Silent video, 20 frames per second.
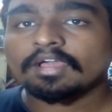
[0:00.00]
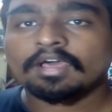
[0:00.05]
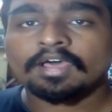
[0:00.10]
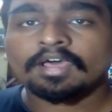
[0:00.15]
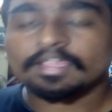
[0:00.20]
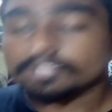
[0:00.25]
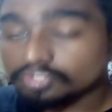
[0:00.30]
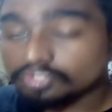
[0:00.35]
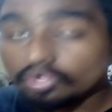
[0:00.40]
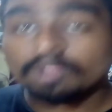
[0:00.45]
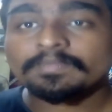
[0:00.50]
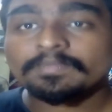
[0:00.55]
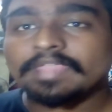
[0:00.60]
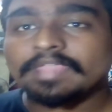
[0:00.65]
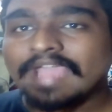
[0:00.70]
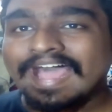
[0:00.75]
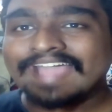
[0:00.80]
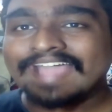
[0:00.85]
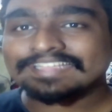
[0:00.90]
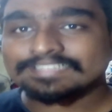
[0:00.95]
It's going to be
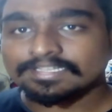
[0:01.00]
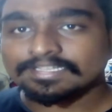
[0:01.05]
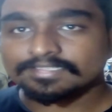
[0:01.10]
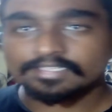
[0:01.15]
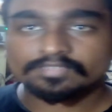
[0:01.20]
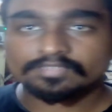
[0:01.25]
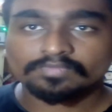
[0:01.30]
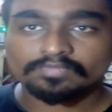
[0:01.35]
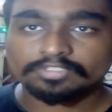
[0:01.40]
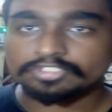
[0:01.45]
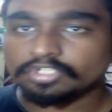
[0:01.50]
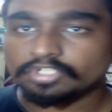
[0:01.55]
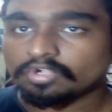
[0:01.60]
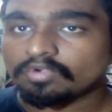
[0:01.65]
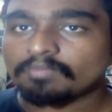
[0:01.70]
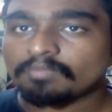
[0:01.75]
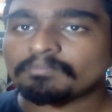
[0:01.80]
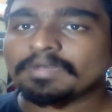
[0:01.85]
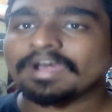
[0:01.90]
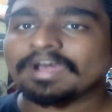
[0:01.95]
a high successful show,
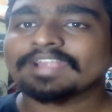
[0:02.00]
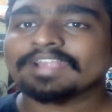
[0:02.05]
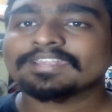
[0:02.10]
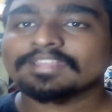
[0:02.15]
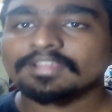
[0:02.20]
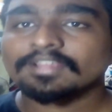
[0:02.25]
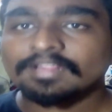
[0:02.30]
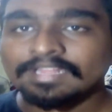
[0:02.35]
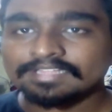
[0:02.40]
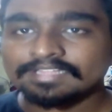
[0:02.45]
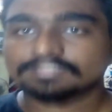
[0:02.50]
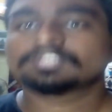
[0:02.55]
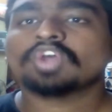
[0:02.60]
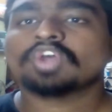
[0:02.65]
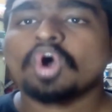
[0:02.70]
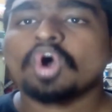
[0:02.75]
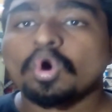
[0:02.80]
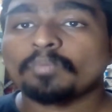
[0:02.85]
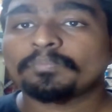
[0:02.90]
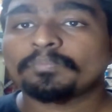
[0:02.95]
but let's
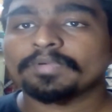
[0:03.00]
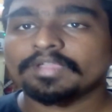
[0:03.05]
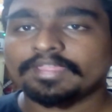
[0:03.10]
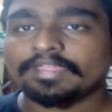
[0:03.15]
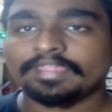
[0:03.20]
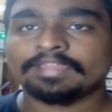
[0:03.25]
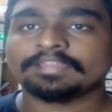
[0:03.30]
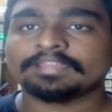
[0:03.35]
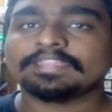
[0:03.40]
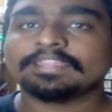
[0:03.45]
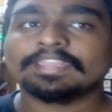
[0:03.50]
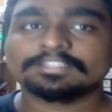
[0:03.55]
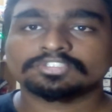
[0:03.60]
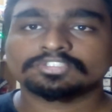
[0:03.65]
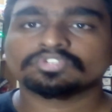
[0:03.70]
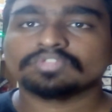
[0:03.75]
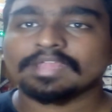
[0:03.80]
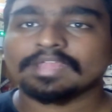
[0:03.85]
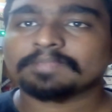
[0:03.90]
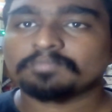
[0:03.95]
hope it gets
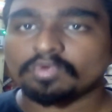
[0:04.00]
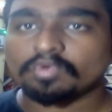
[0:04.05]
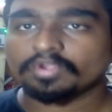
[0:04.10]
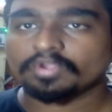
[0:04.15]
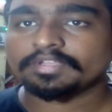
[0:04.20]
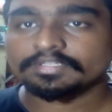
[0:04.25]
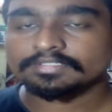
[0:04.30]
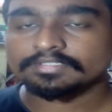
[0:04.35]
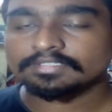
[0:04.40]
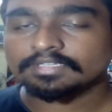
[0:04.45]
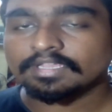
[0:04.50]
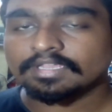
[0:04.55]
to that point